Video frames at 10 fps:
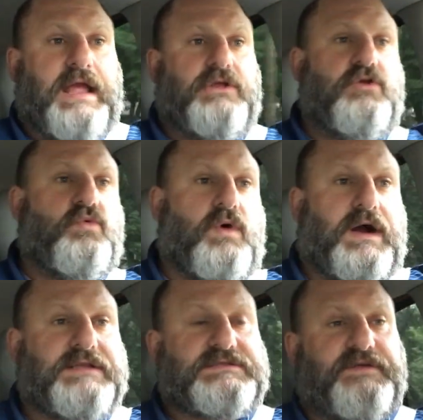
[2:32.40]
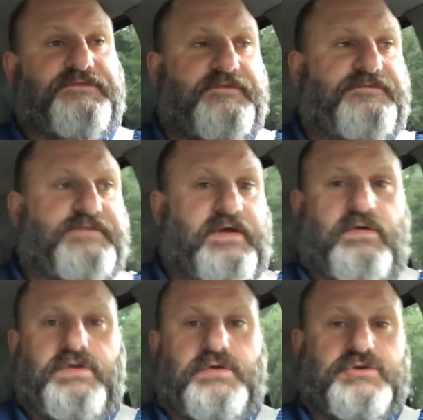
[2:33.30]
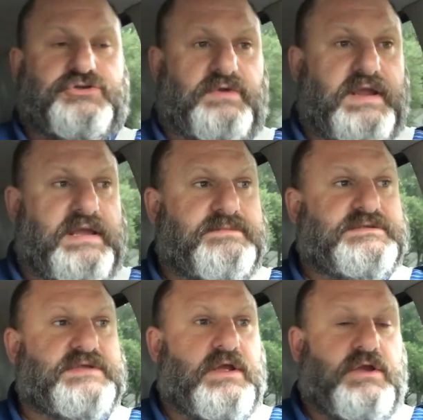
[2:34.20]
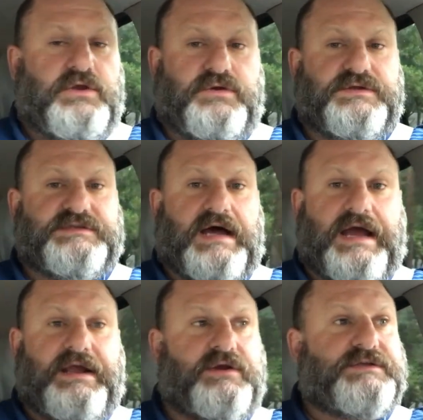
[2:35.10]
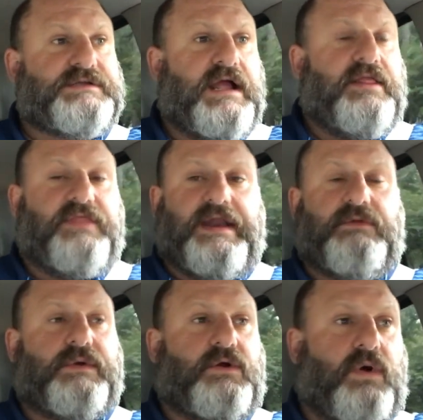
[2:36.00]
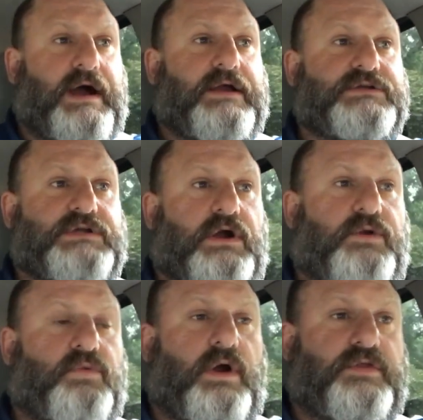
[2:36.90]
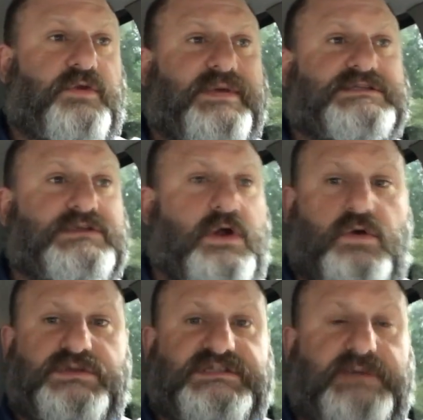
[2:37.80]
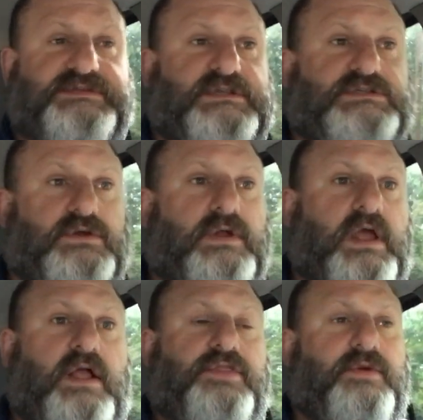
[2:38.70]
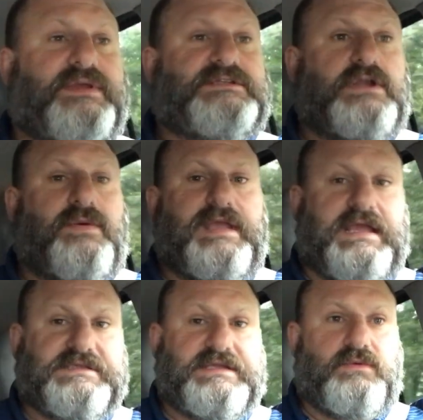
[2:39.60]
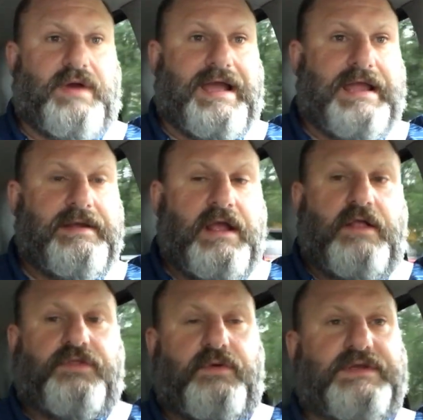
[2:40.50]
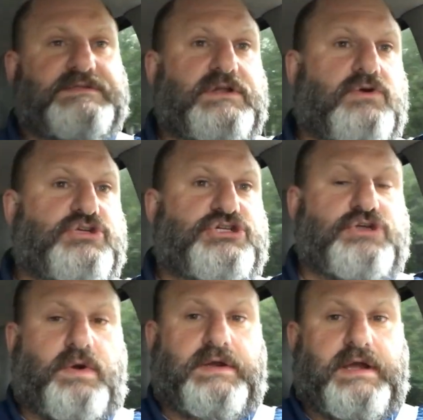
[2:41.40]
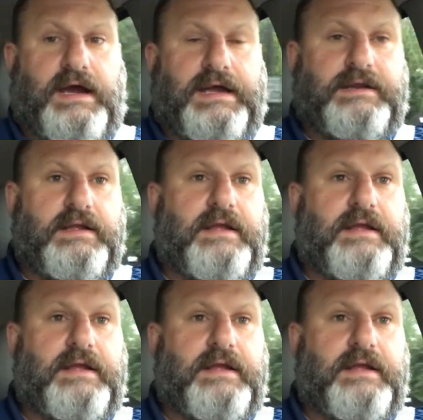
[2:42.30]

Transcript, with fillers: and you want to fulfill your dreams, your desires, then it requires hard work. There is no substitute. There is no easy way. There is no shortcut.